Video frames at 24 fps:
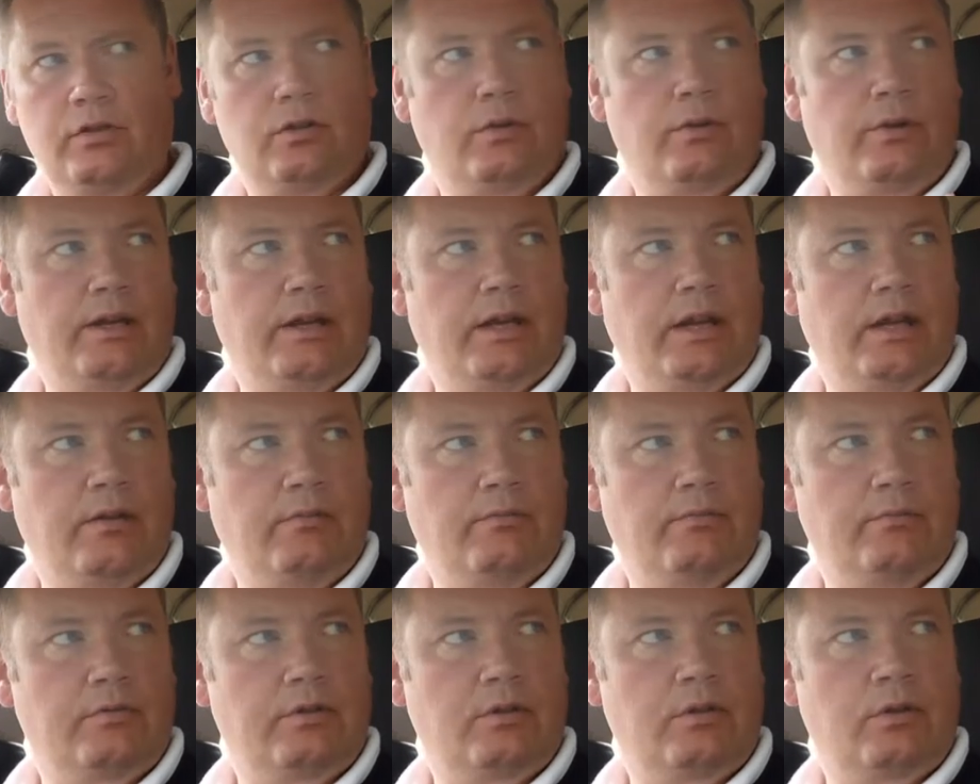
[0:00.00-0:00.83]
Do
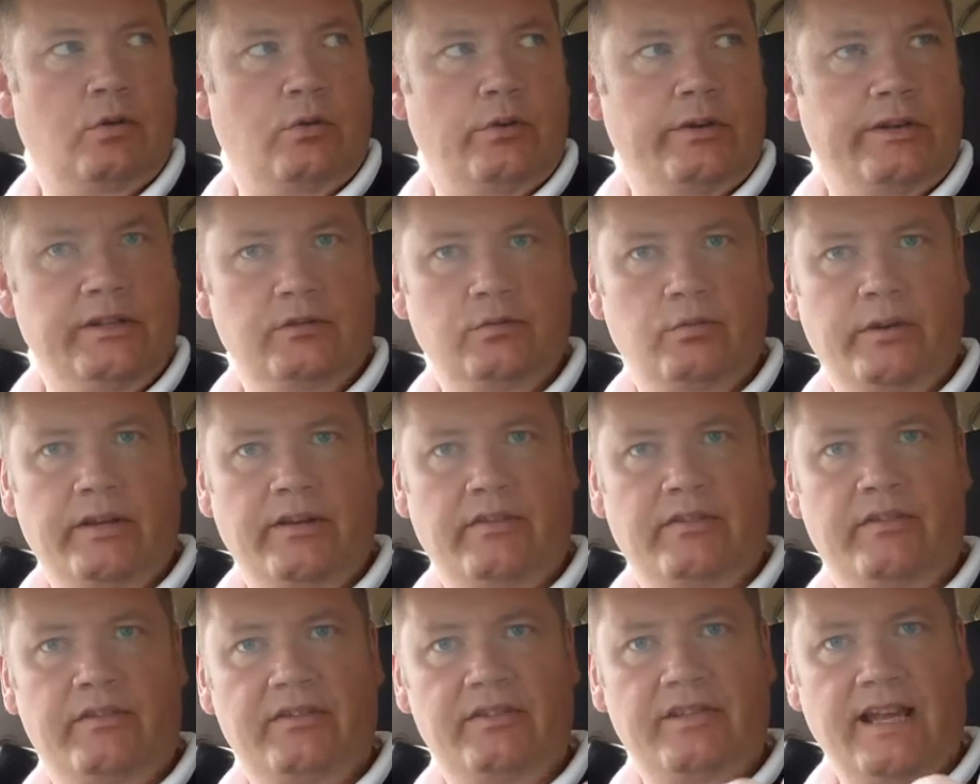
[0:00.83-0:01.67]
it coins
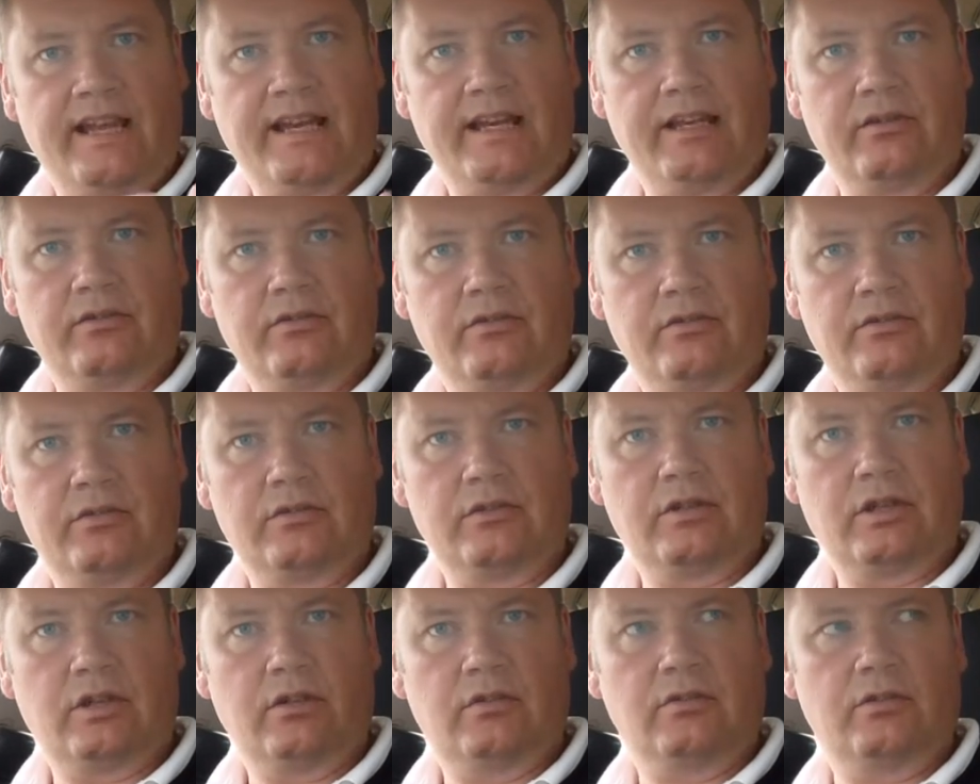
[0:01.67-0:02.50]
width a second.
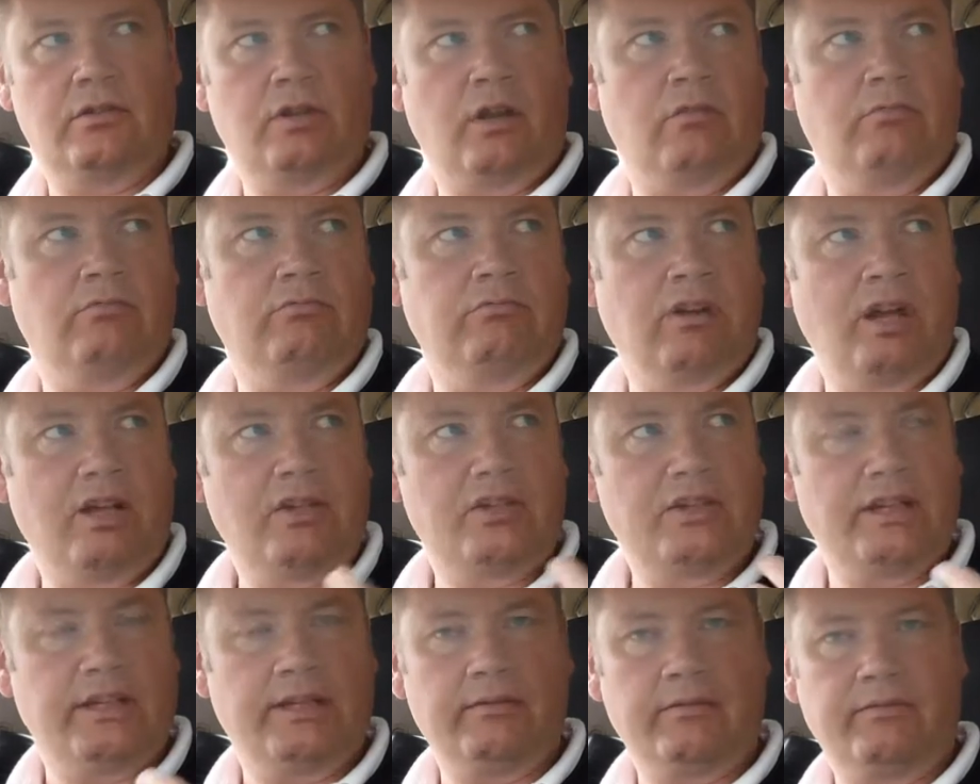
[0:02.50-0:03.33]
Don't
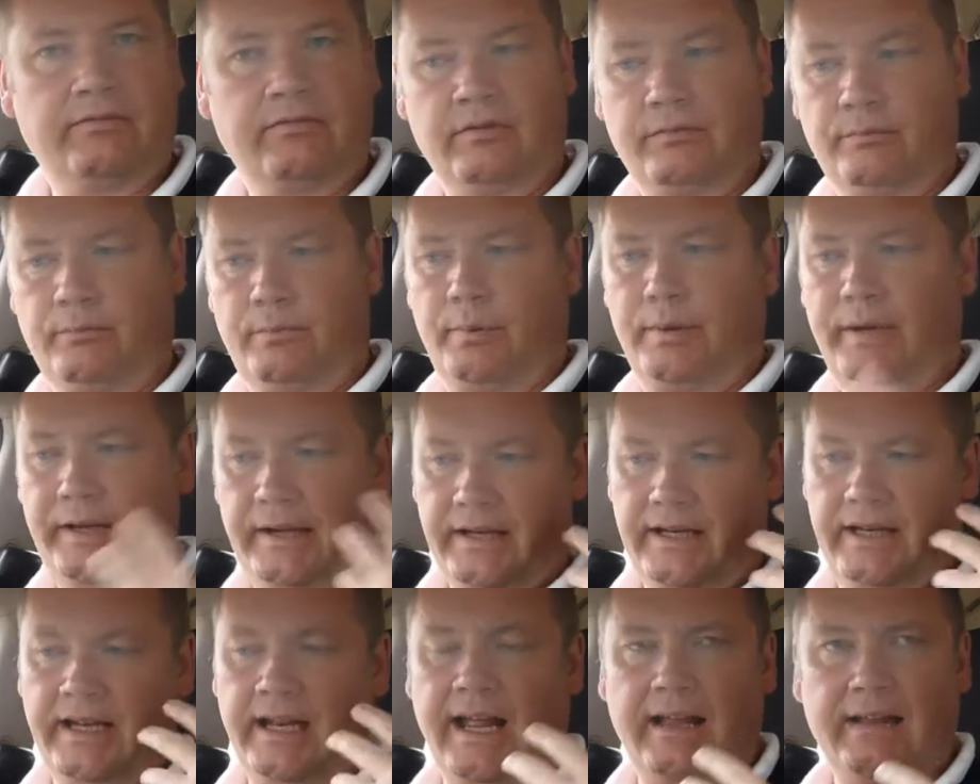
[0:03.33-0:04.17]
rush it. If you
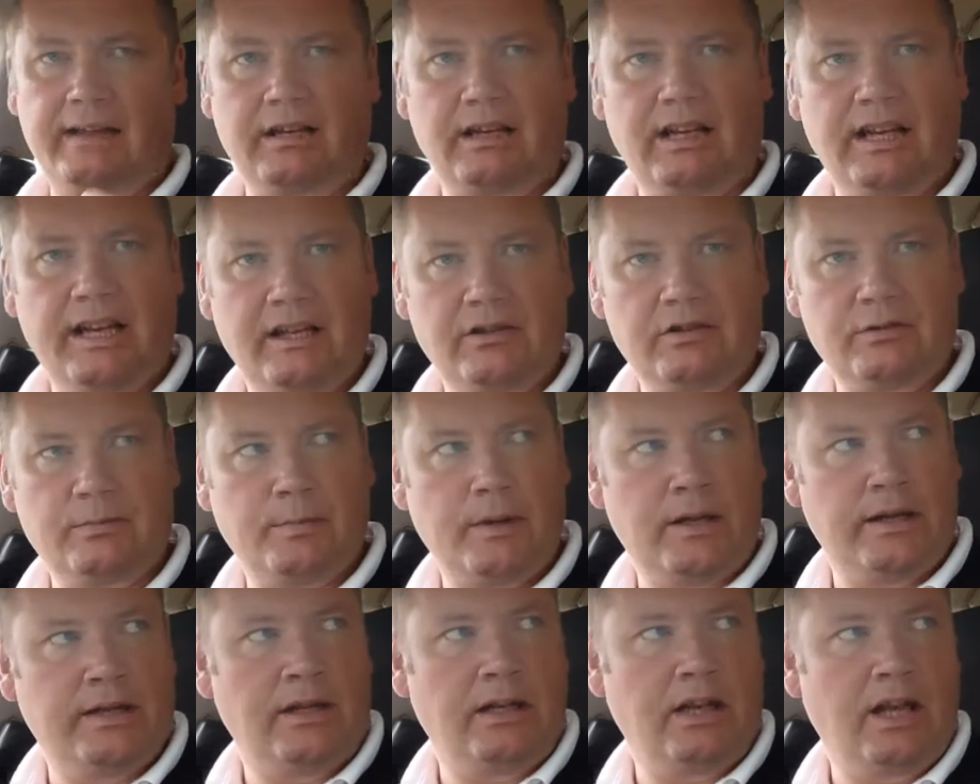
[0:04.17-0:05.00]
ping that clutch
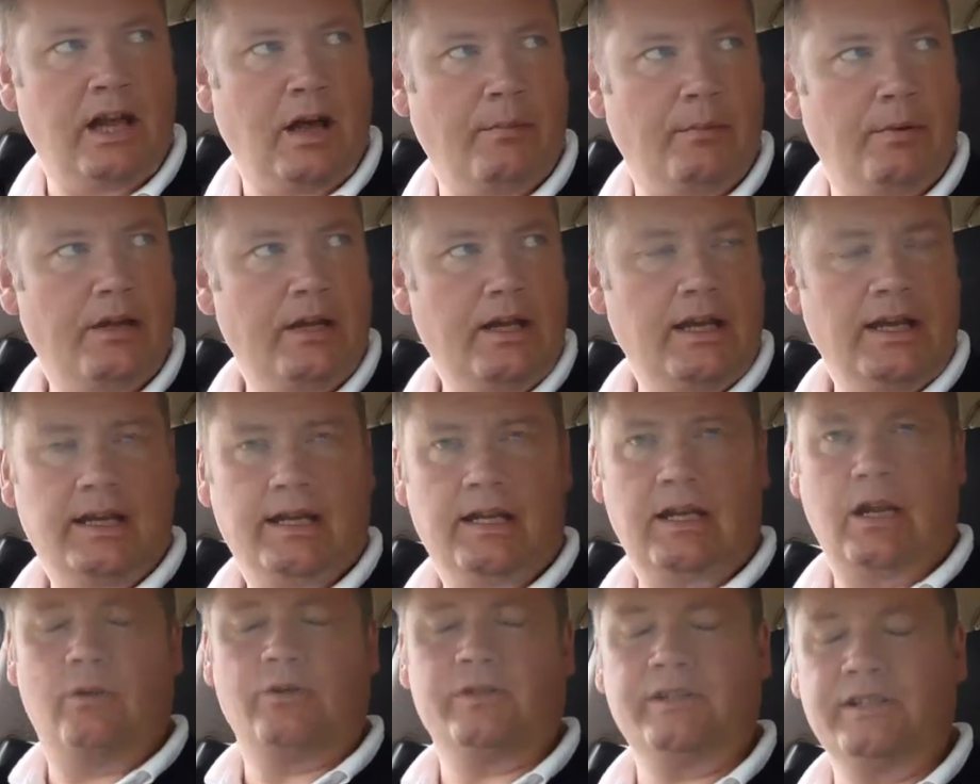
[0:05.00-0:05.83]
pedal up,
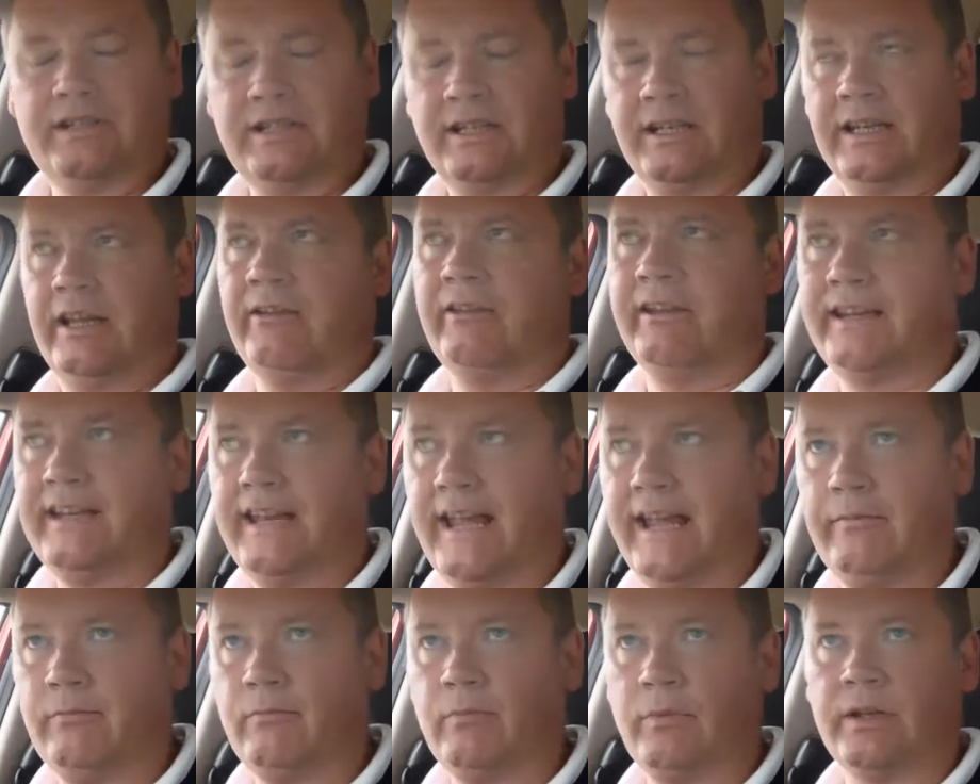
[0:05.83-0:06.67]
goes into gear
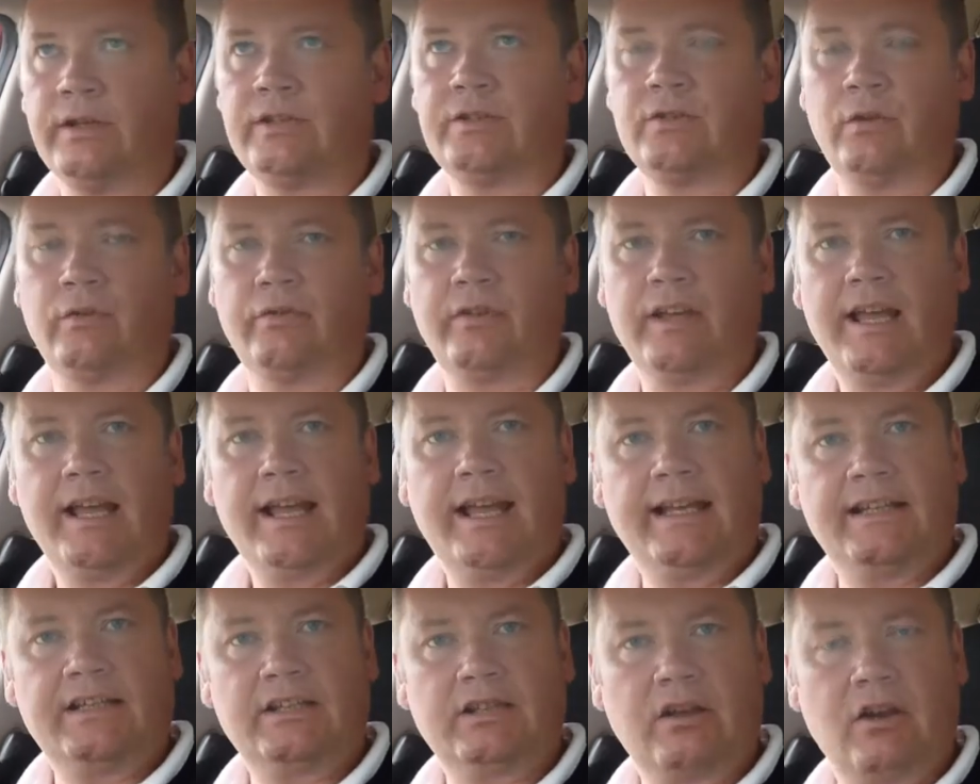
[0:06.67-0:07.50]
again,
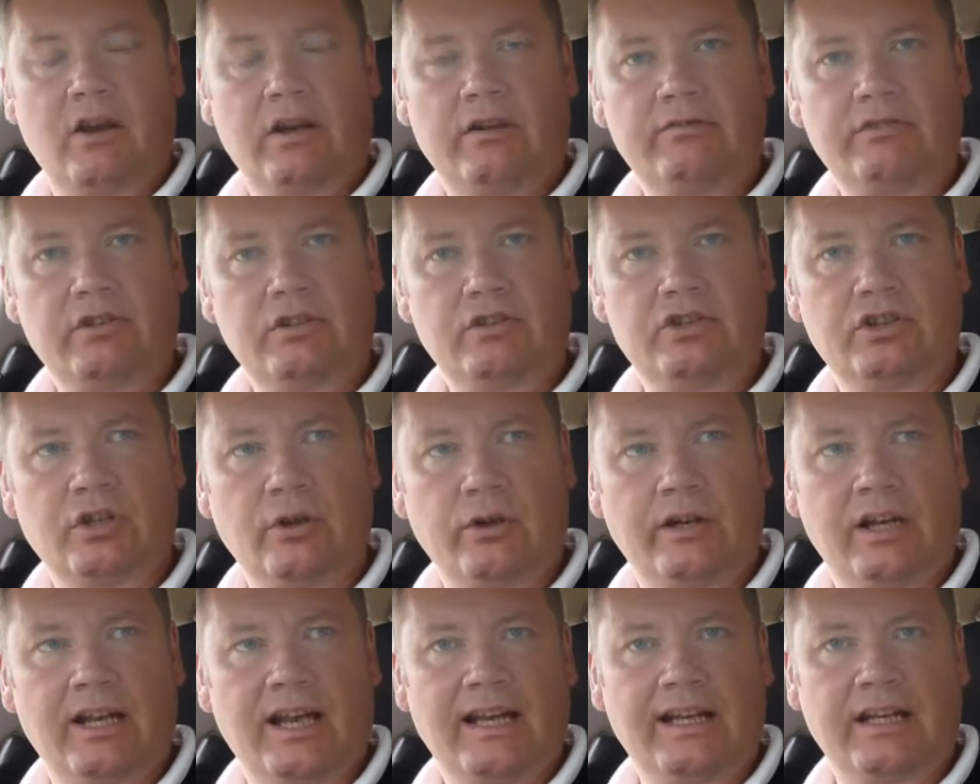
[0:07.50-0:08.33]
it's kind of
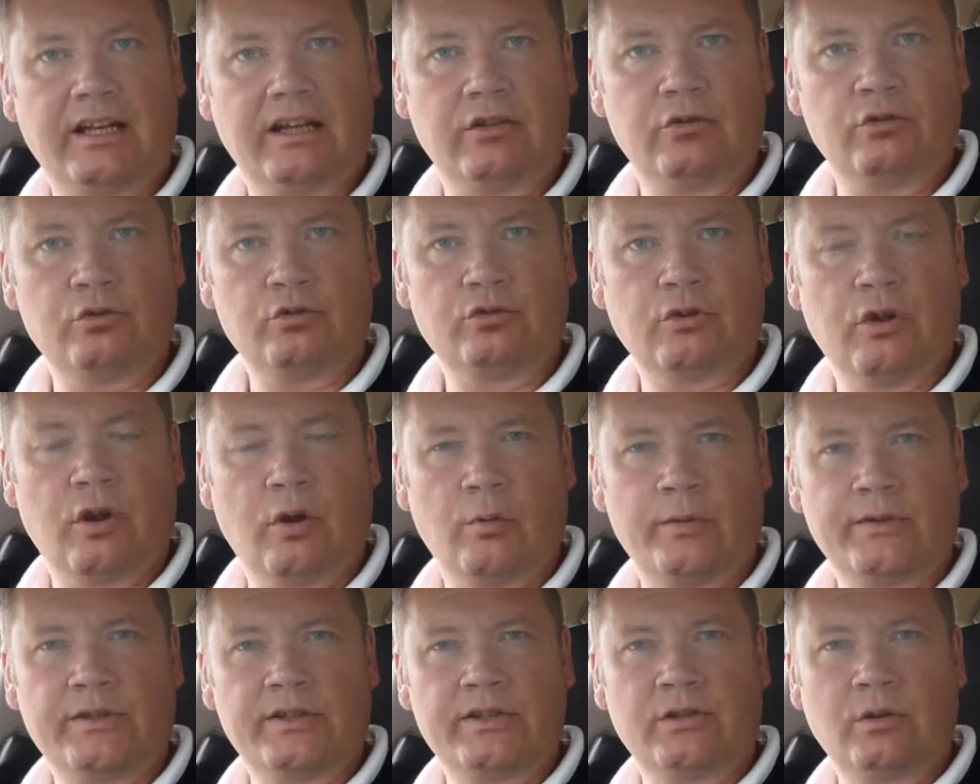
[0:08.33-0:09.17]
showing a lack of
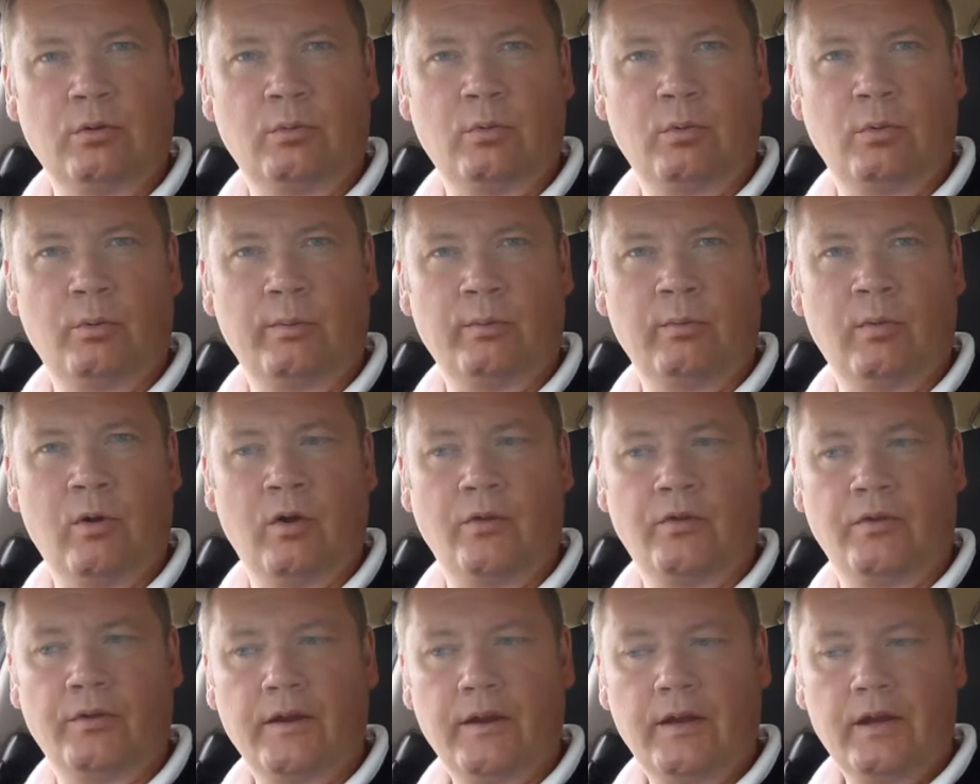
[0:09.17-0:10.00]
control, which is not what we
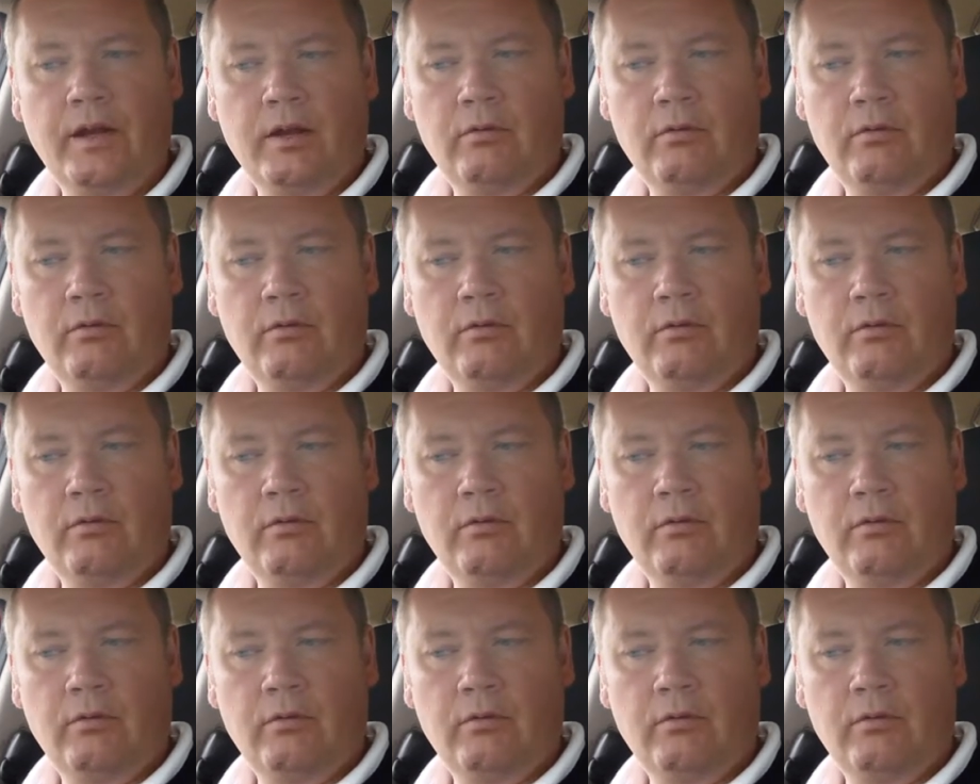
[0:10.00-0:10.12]
want.